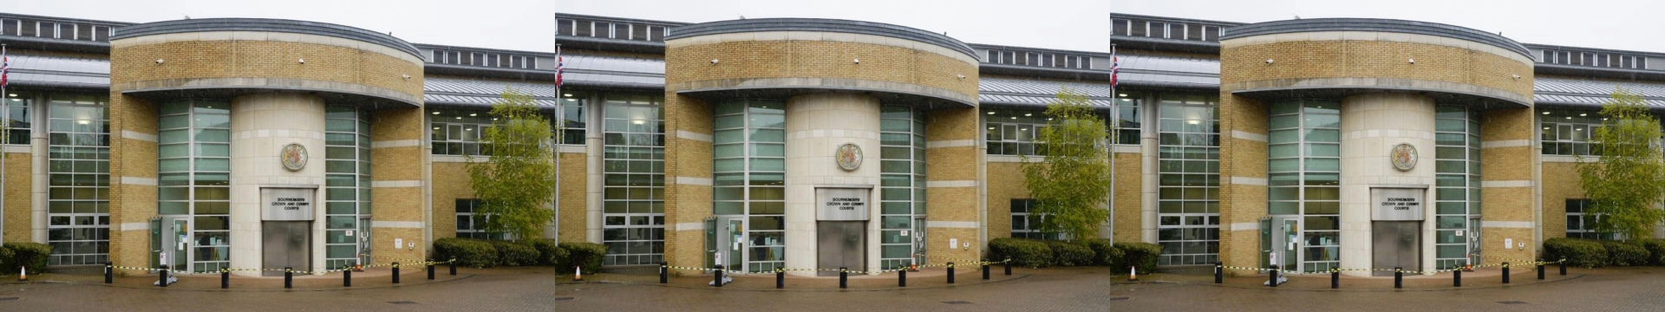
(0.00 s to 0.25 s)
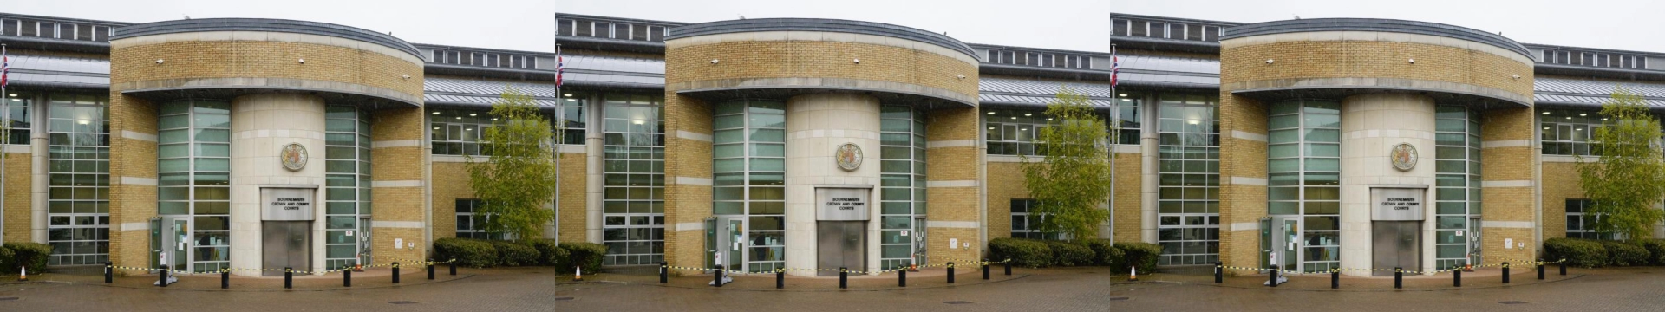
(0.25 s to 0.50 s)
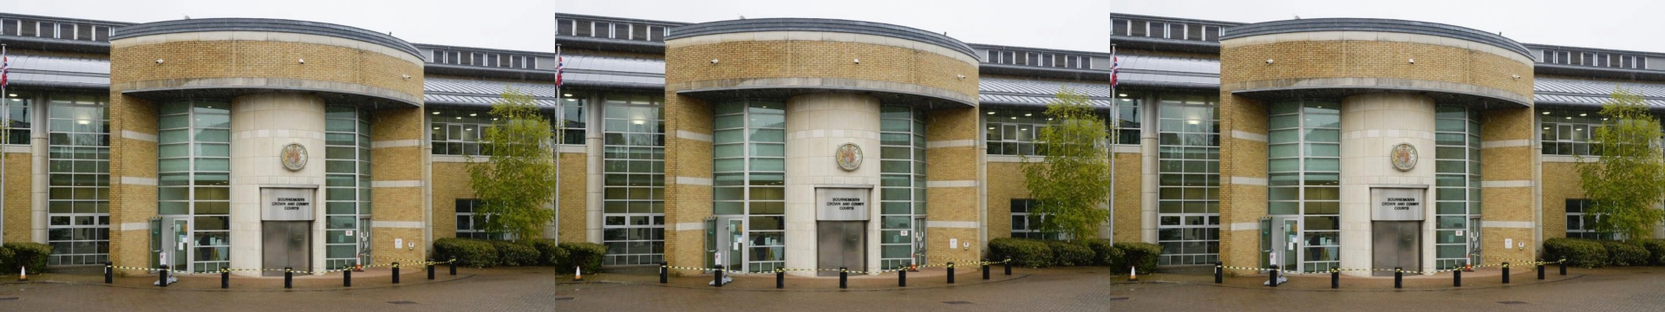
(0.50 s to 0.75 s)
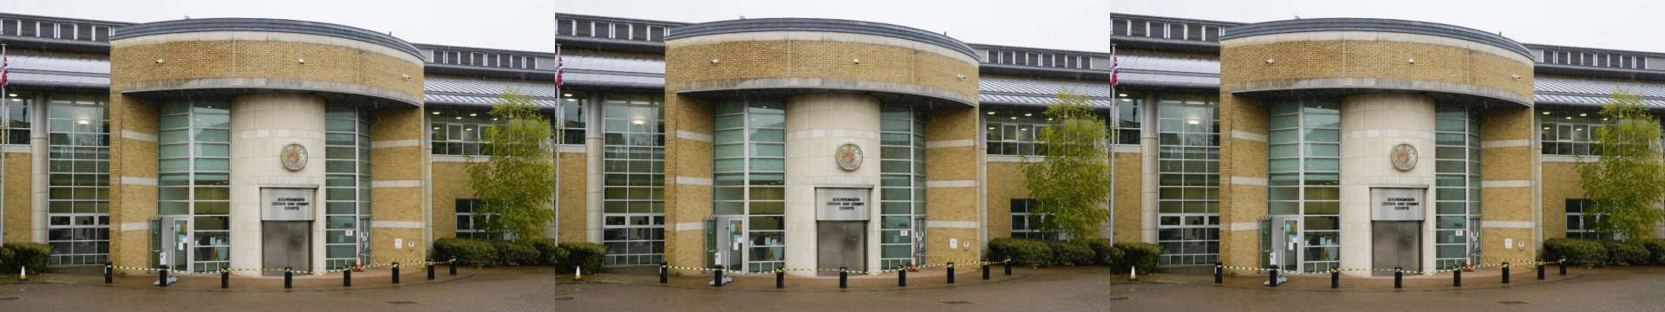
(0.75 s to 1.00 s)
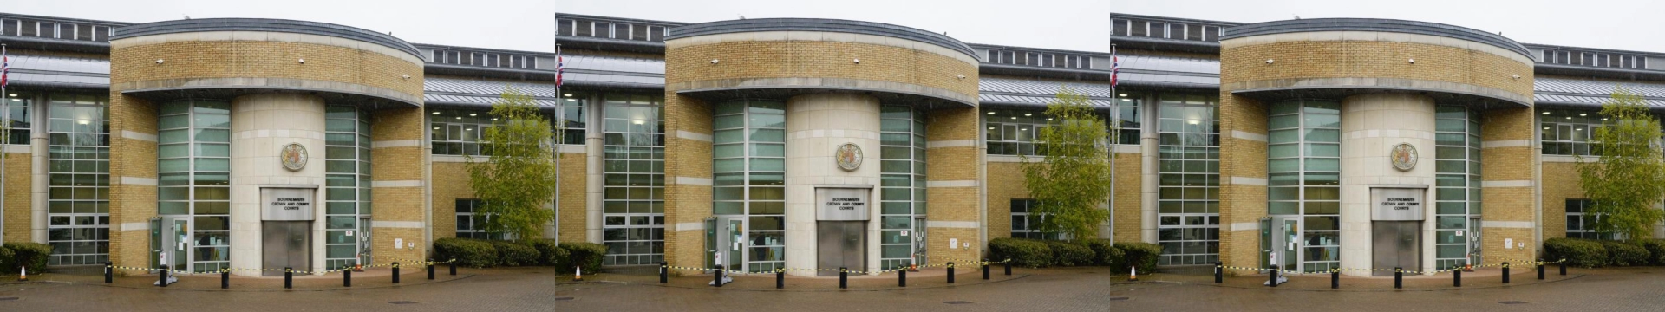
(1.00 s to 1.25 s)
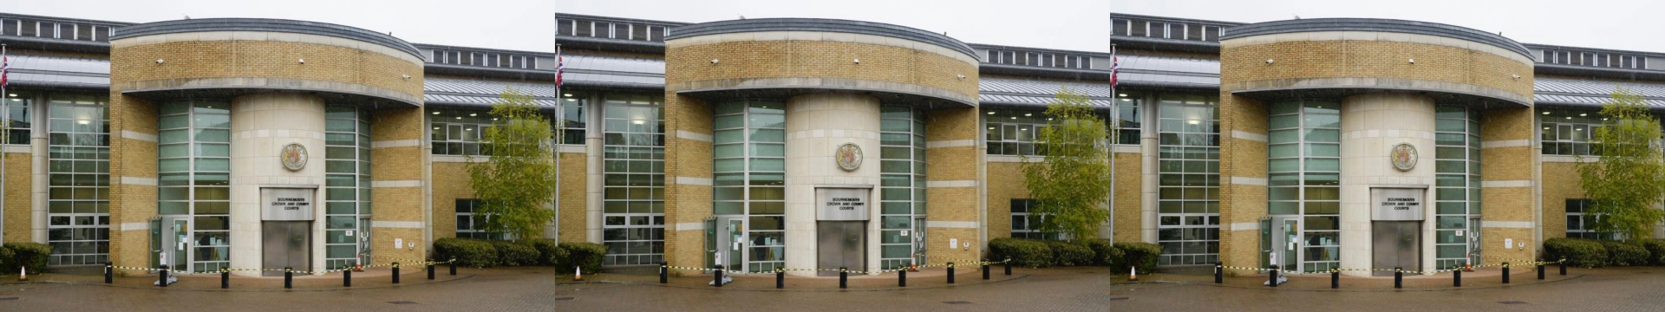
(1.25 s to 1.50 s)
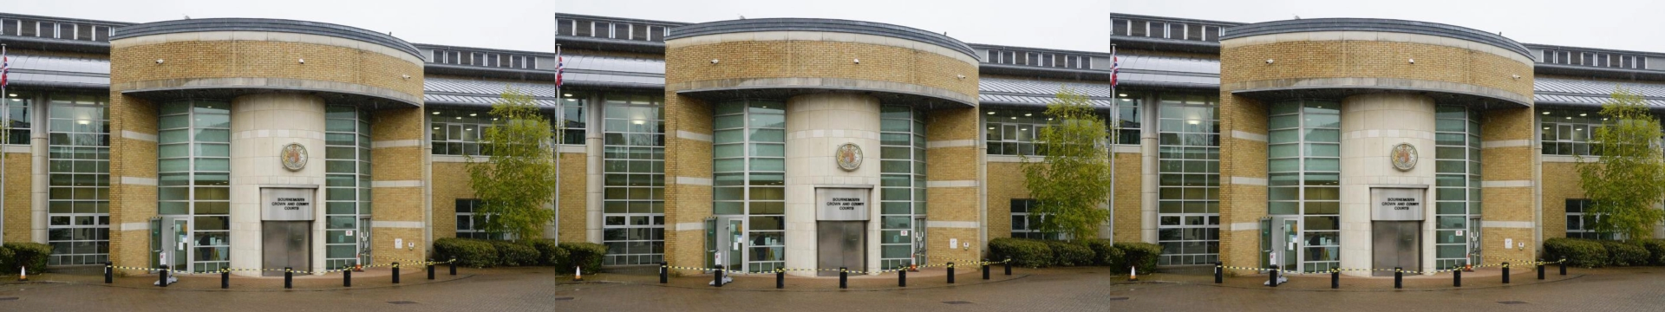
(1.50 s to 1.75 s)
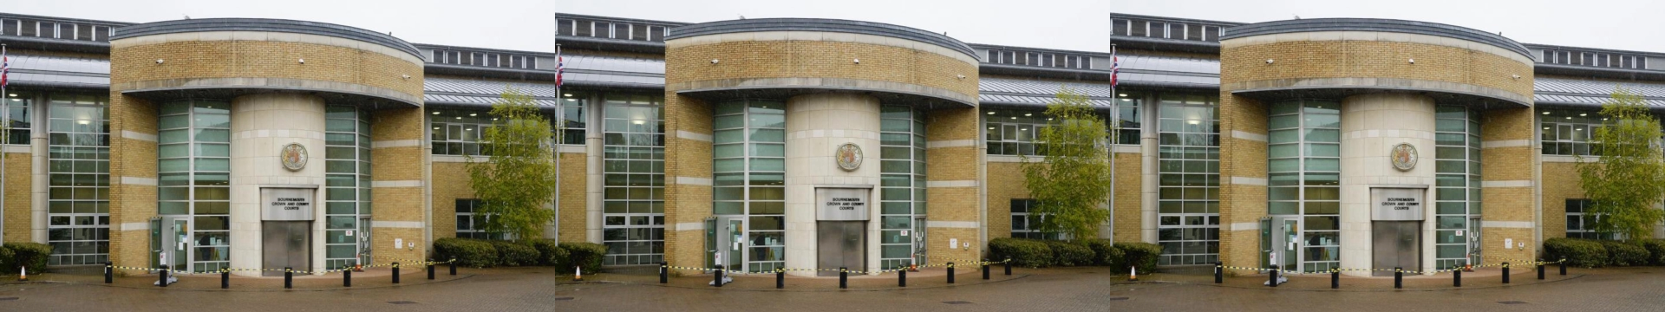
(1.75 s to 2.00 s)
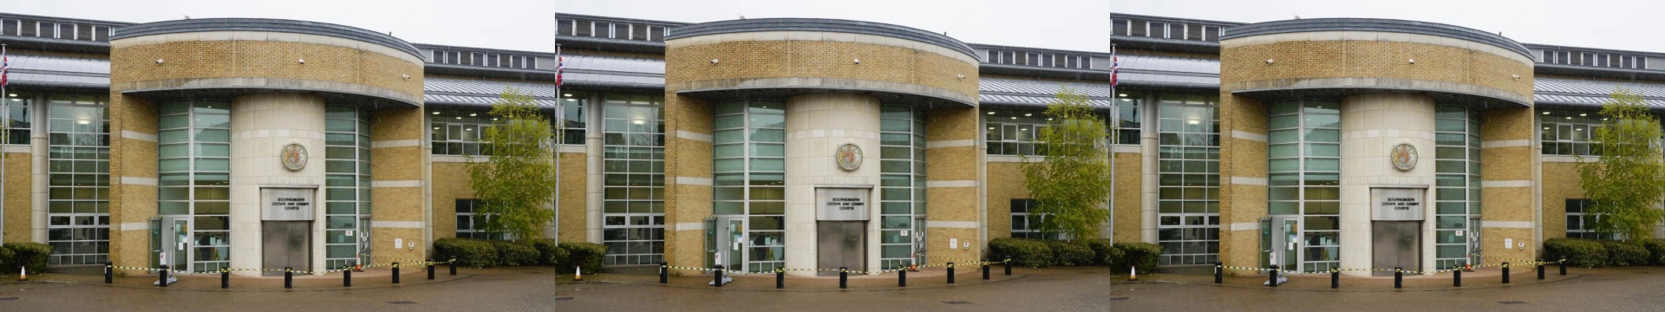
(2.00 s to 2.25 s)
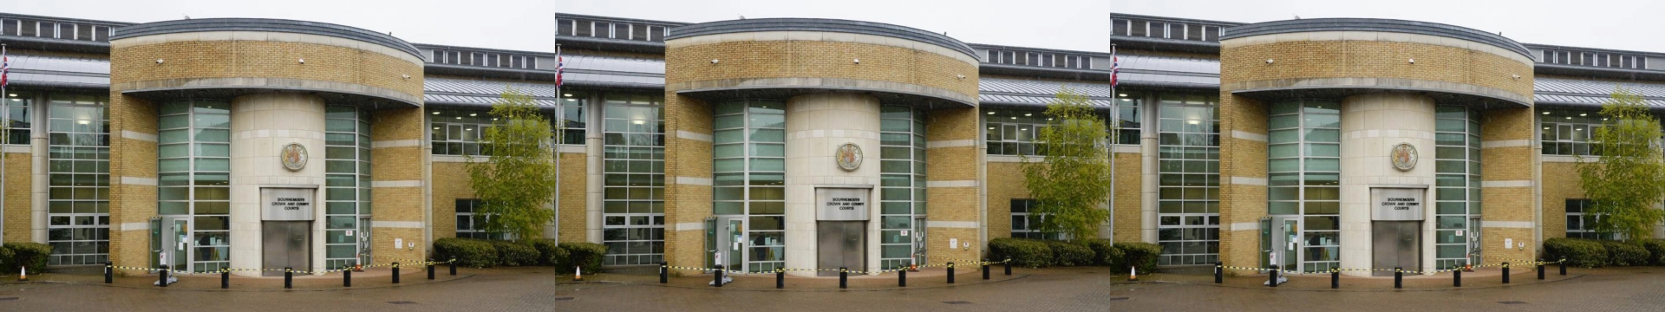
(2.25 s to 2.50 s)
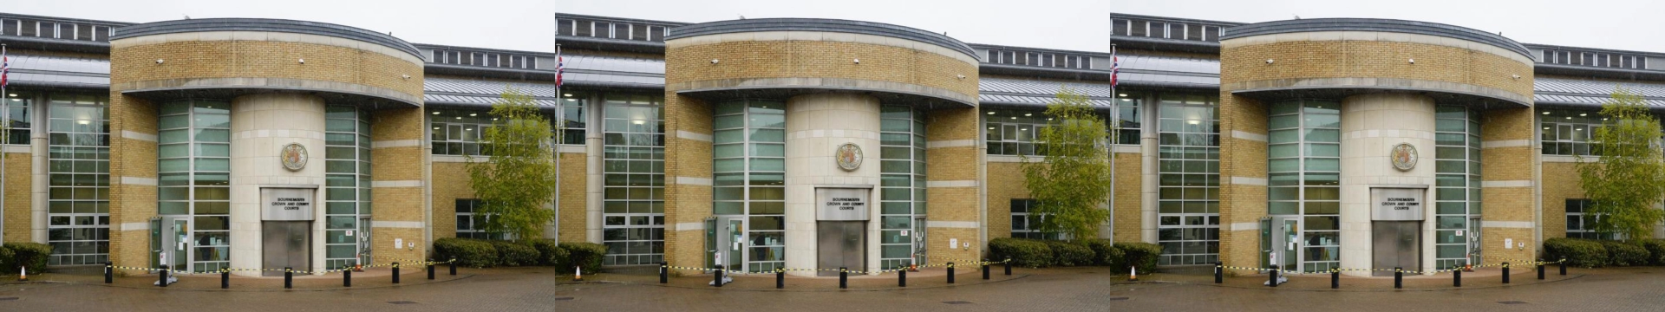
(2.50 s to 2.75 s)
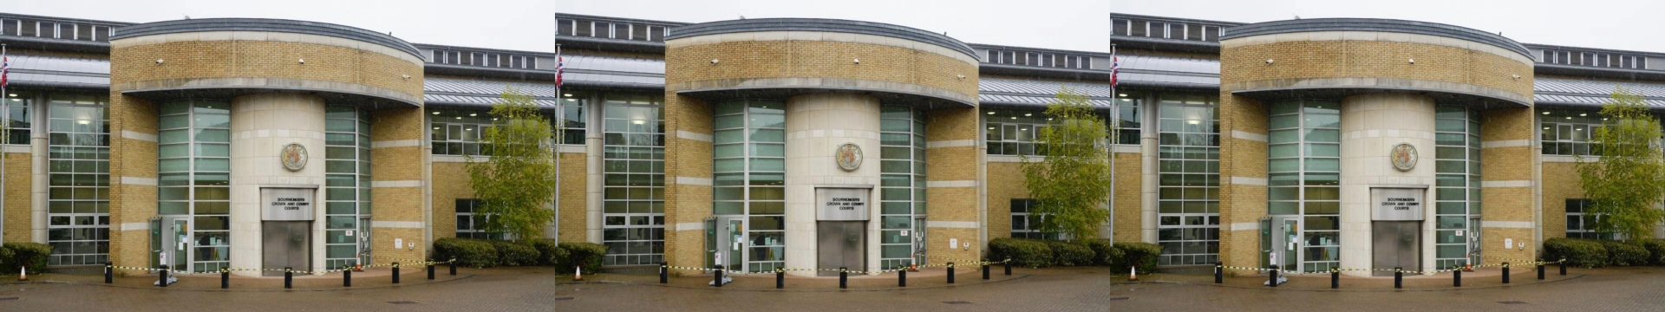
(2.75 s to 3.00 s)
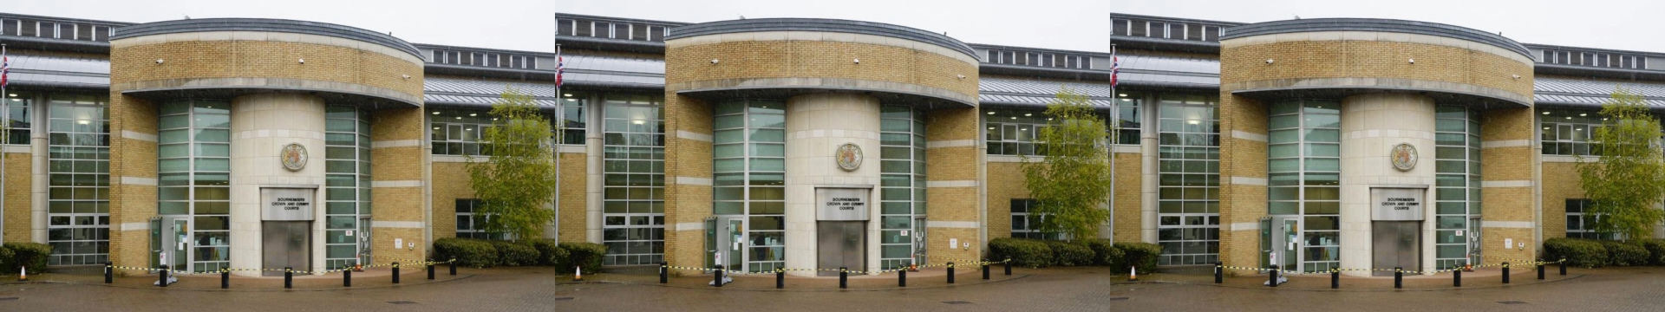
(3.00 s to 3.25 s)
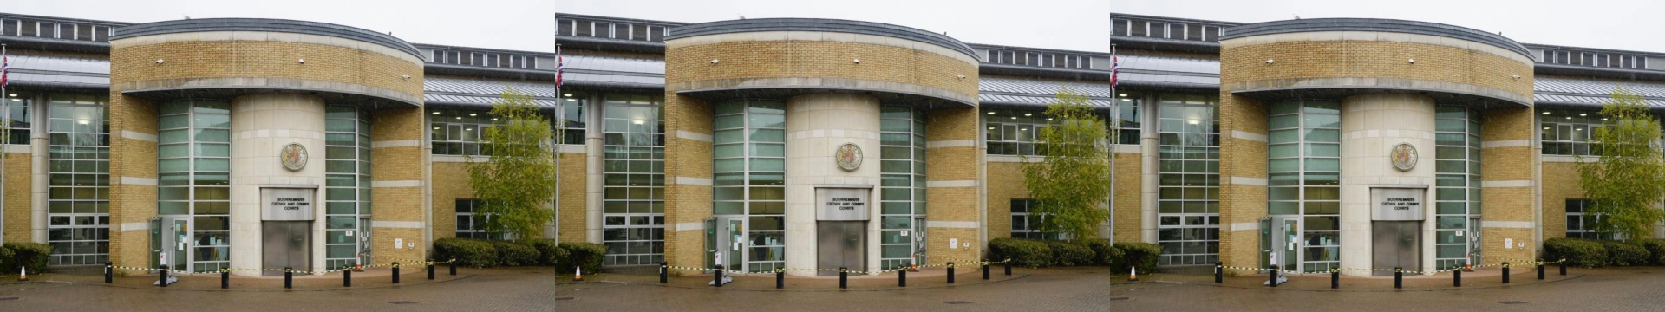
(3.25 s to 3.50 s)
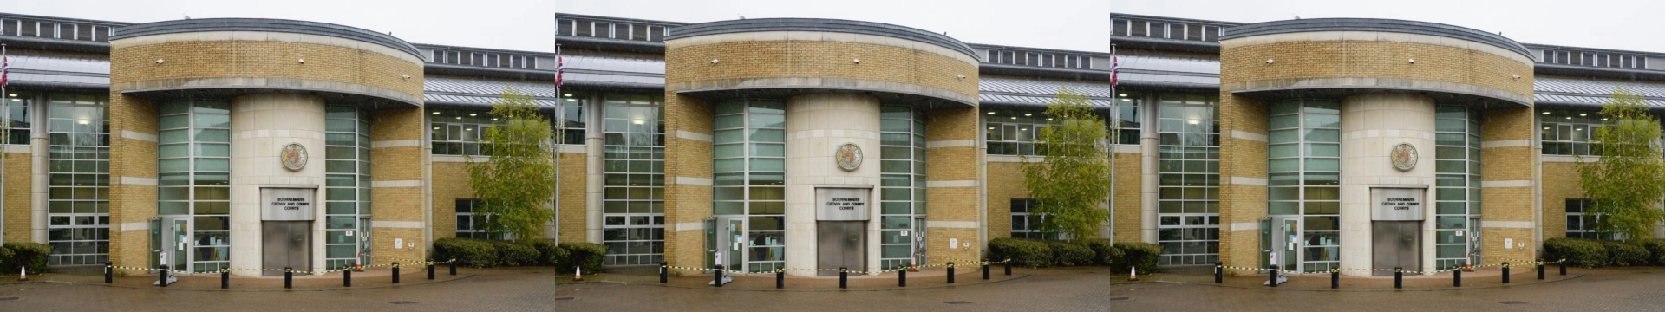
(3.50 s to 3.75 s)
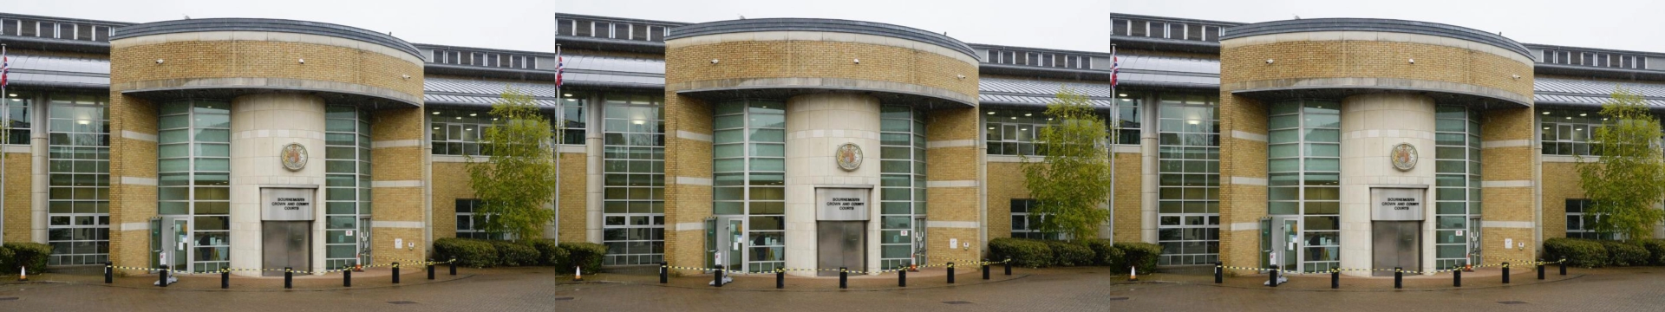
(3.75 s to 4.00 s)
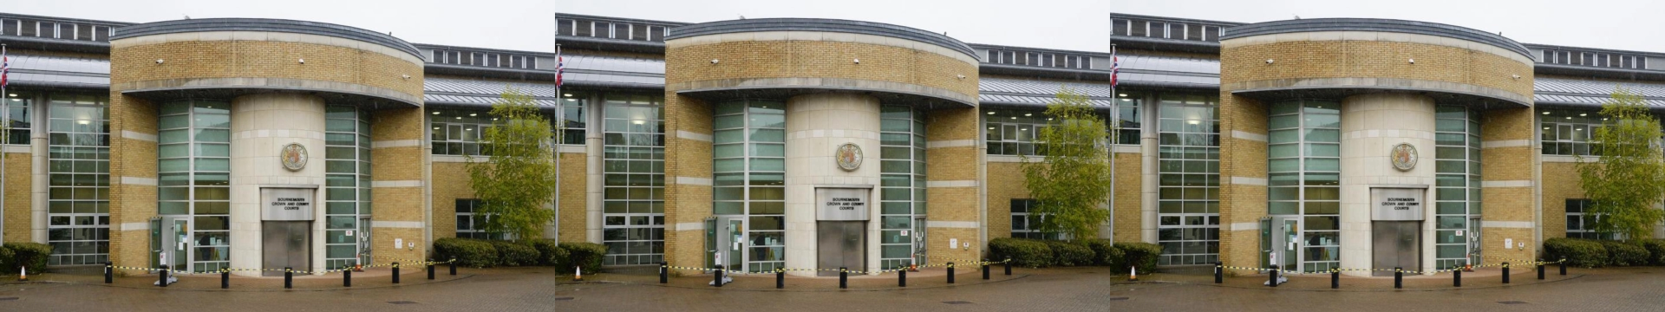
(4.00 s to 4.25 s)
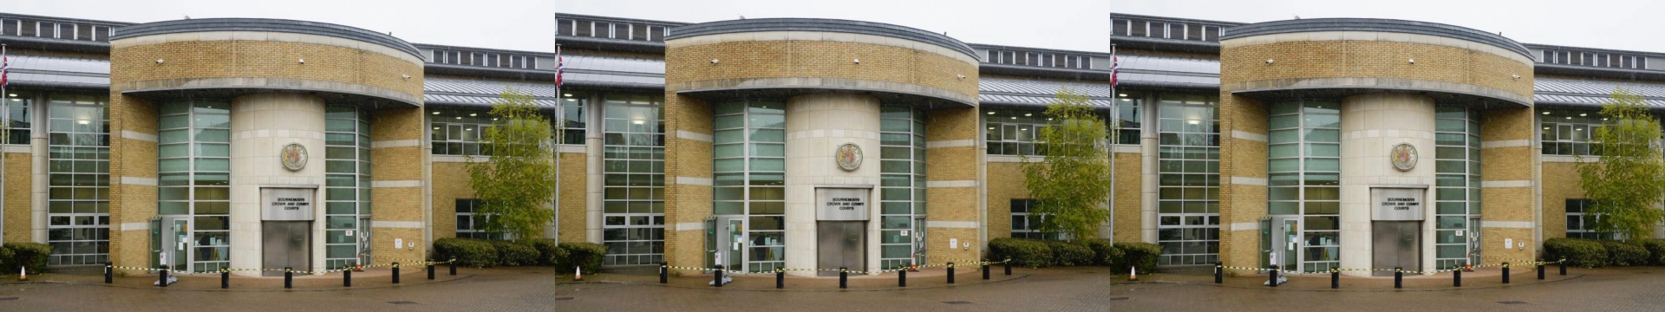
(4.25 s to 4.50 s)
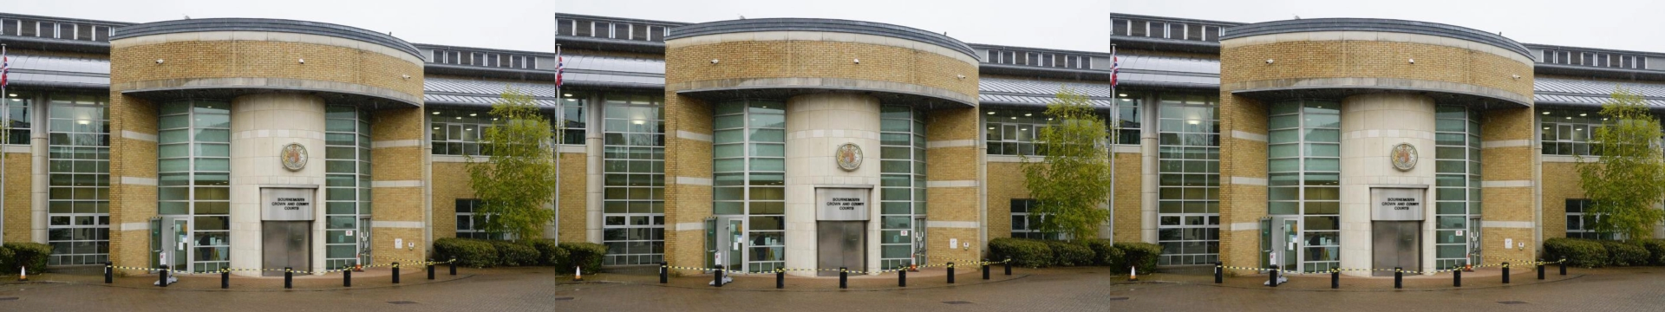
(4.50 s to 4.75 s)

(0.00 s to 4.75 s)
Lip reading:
[unreadable: no face in view]